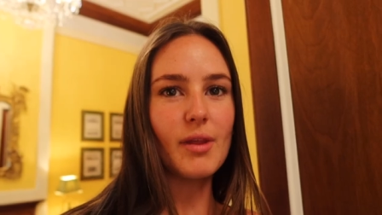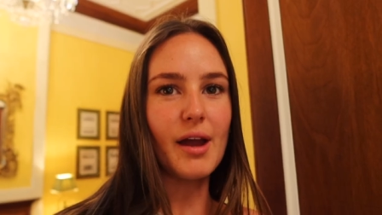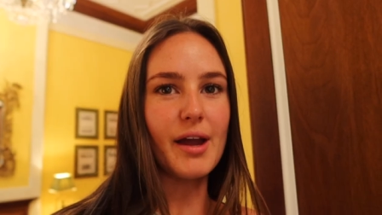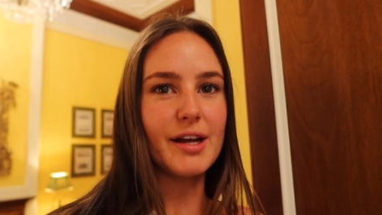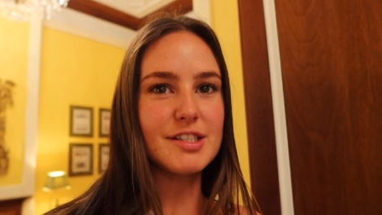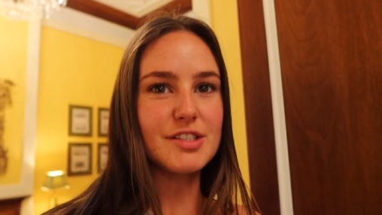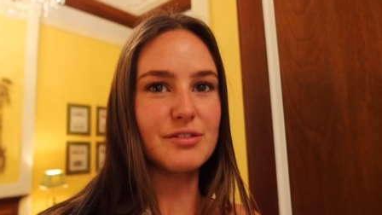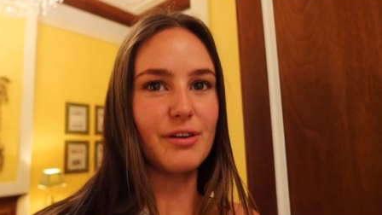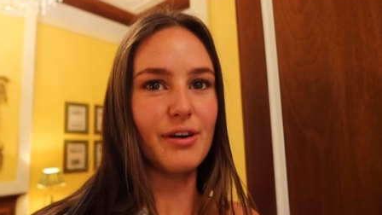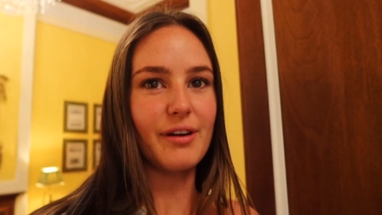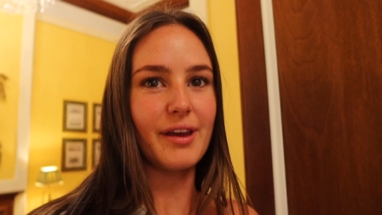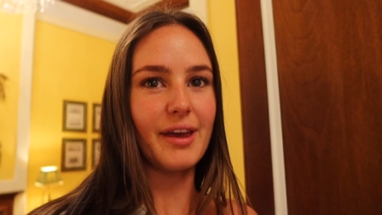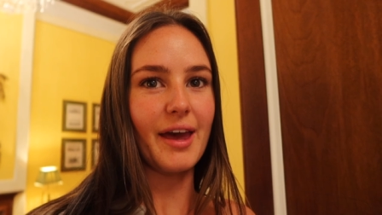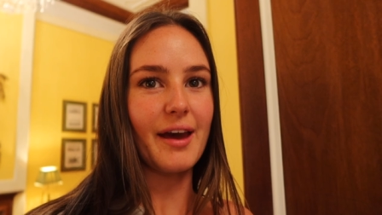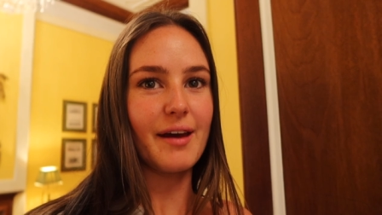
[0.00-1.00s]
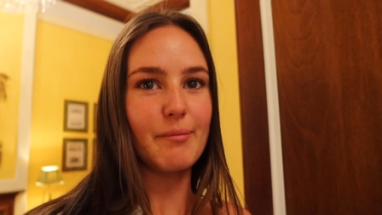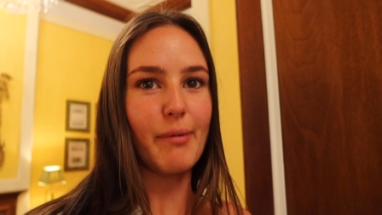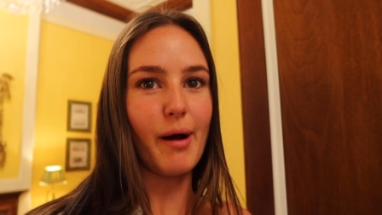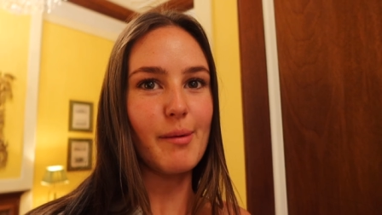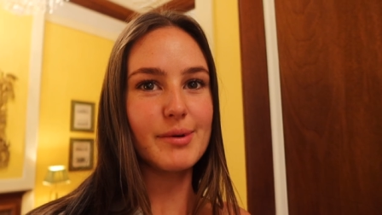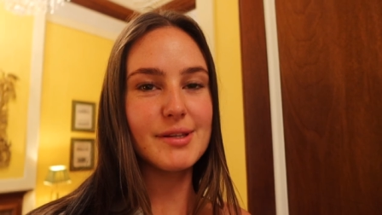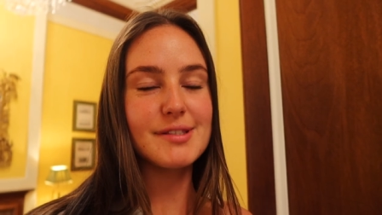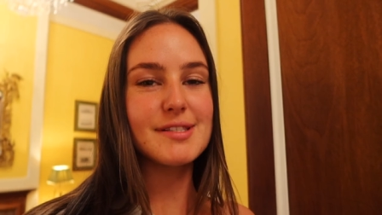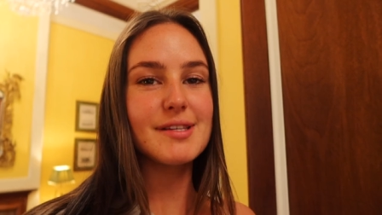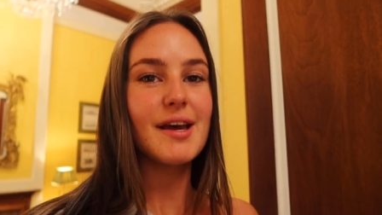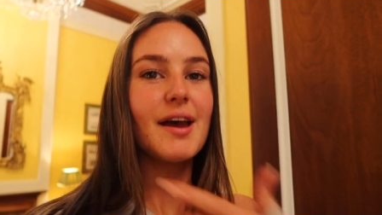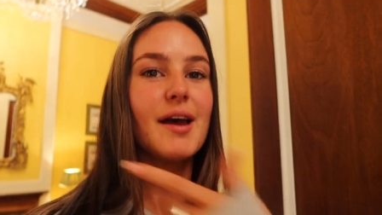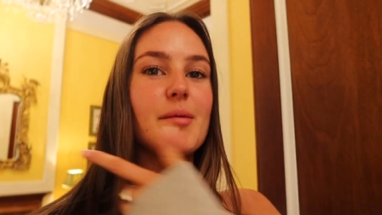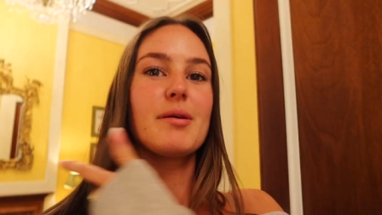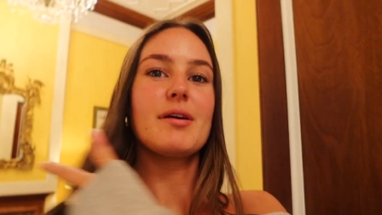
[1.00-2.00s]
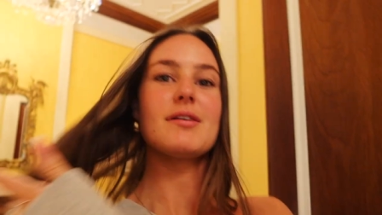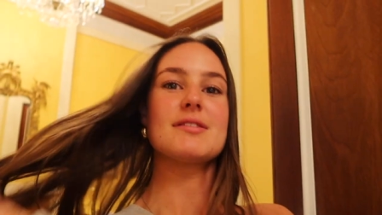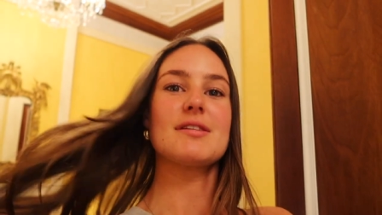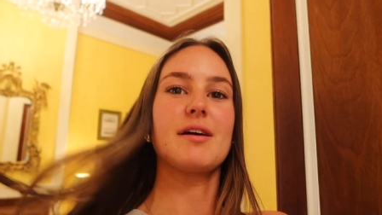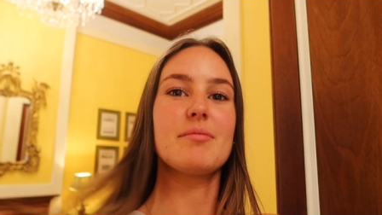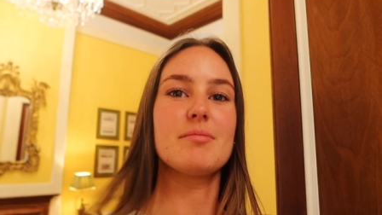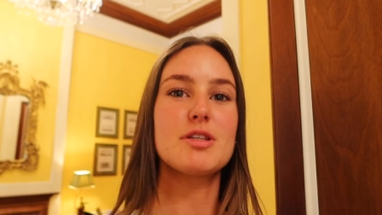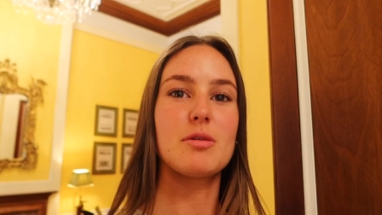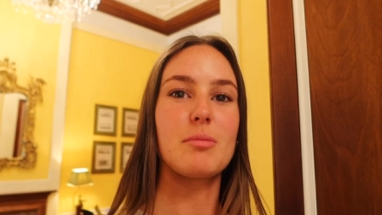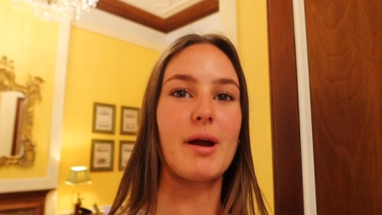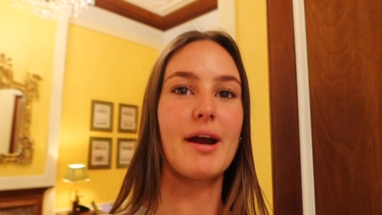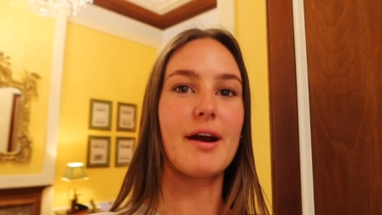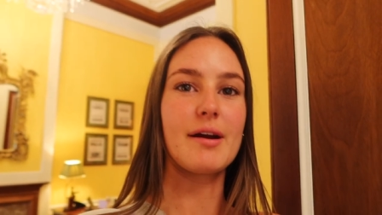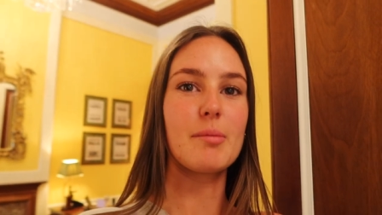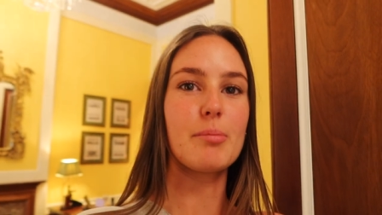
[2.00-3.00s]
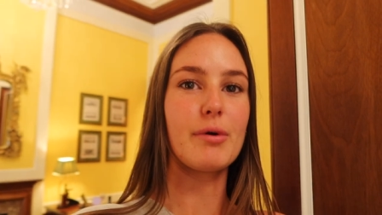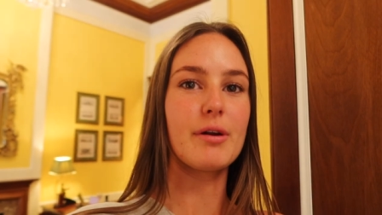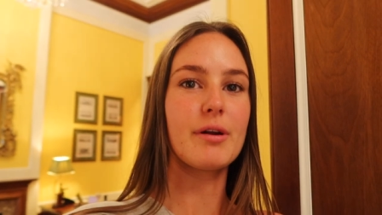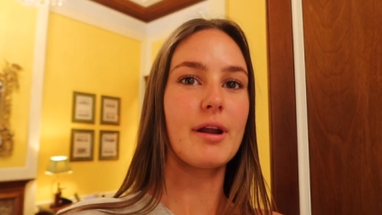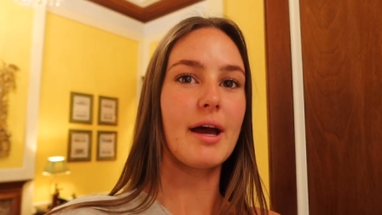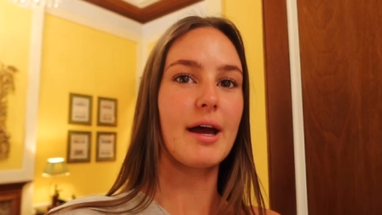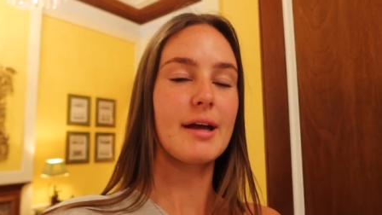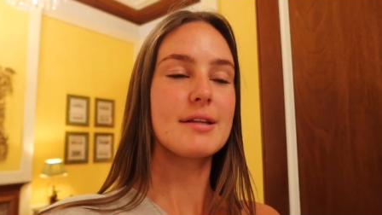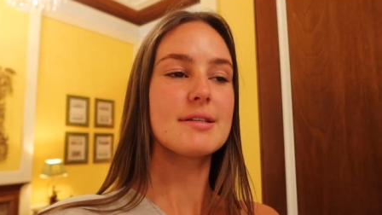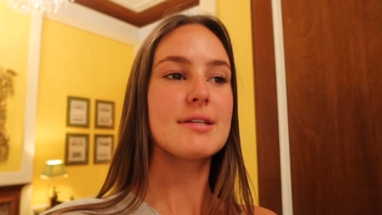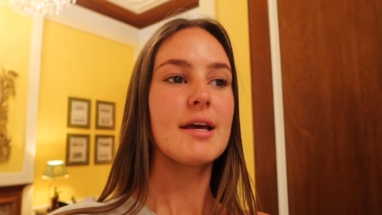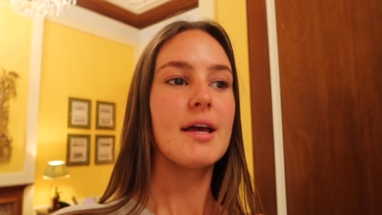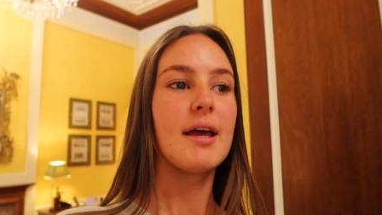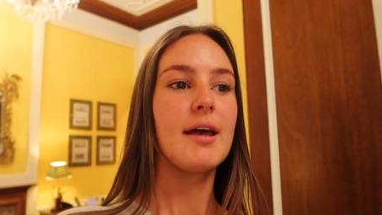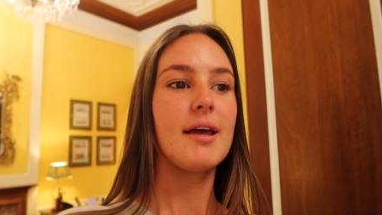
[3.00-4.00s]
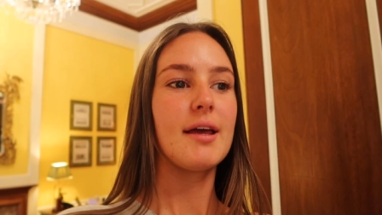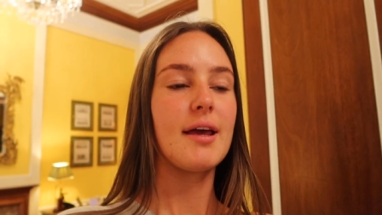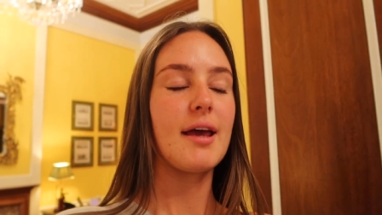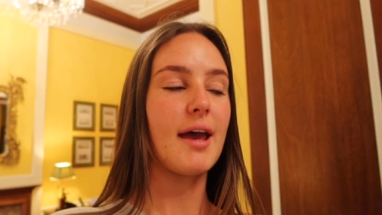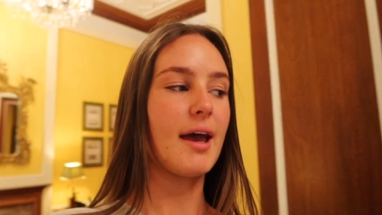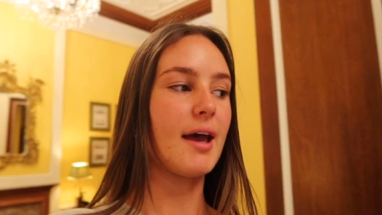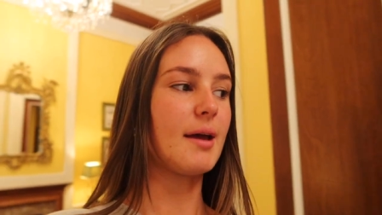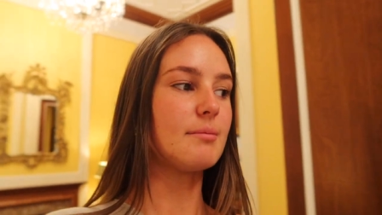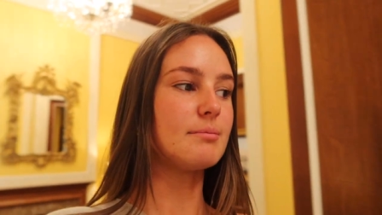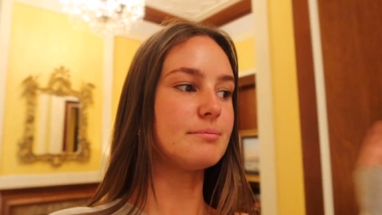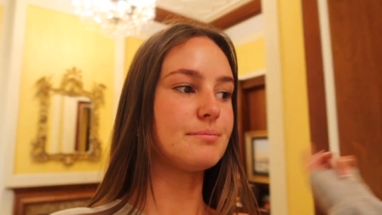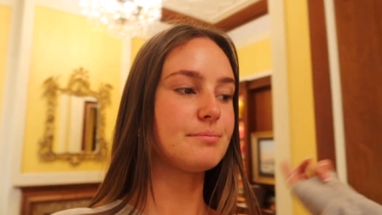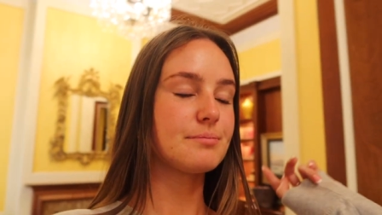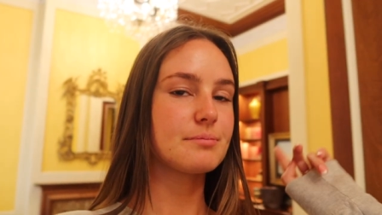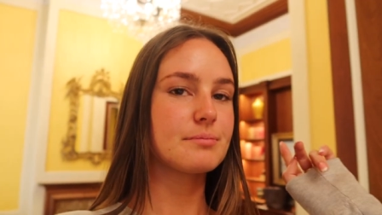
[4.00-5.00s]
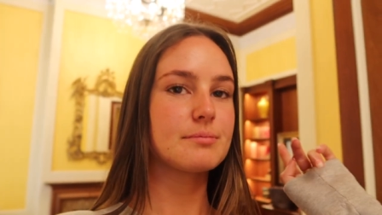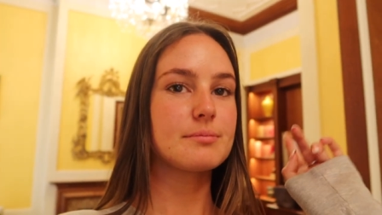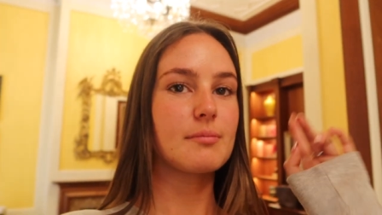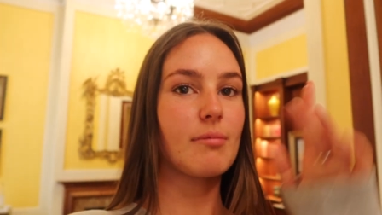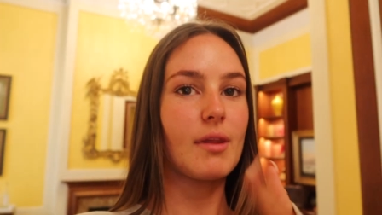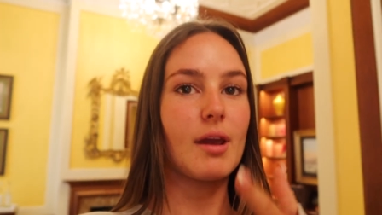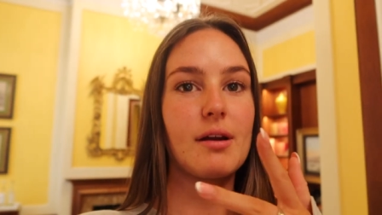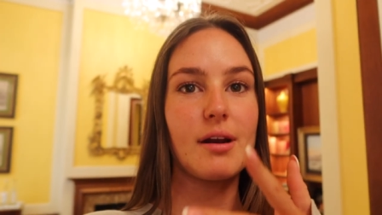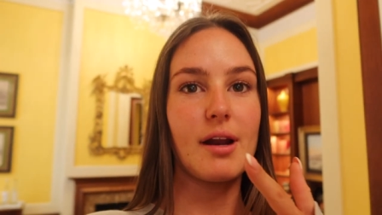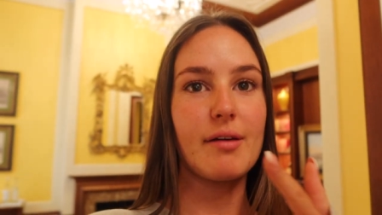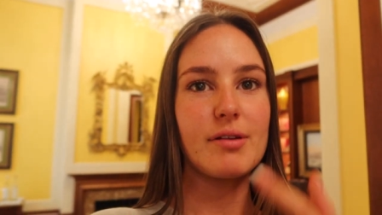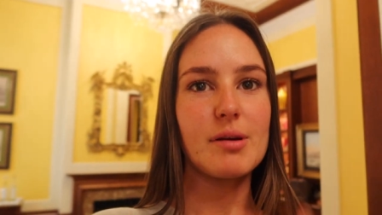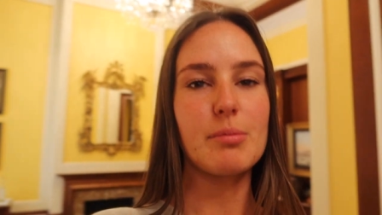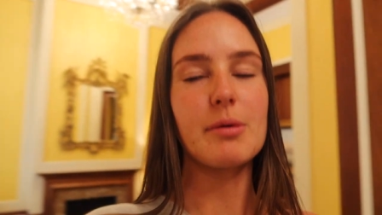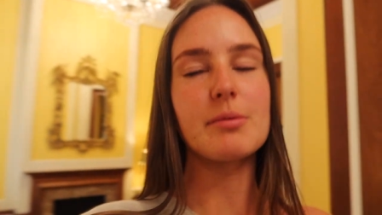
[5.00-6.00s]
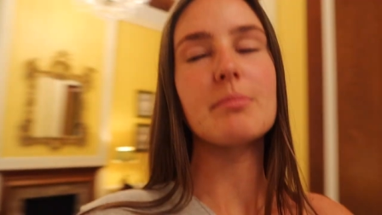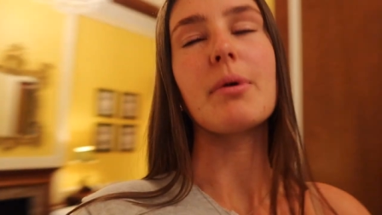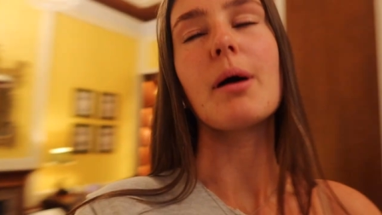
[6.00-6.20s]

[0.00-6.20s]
I had to run and get bobbins because I'm doing my hair in a bun and um, I didn't have any bob